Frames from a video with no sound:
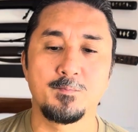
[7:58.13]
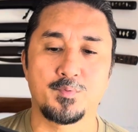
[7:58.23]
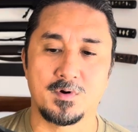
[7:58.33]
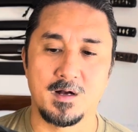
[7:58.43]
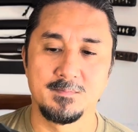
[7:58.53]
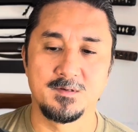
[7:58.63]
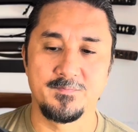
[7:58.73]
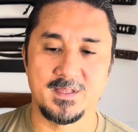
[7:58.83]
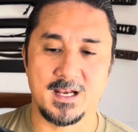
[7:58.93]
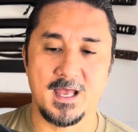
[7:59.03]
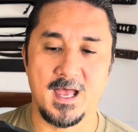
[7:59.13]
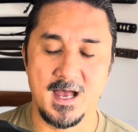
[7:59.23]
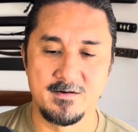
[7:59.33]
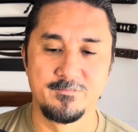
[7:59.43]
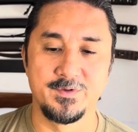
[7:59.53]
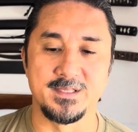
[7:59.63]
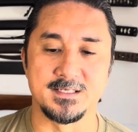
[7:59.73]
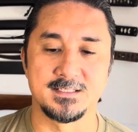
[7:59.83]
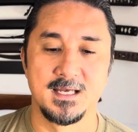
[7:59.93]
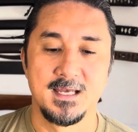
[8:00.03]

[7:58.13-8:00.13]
problem that I have with this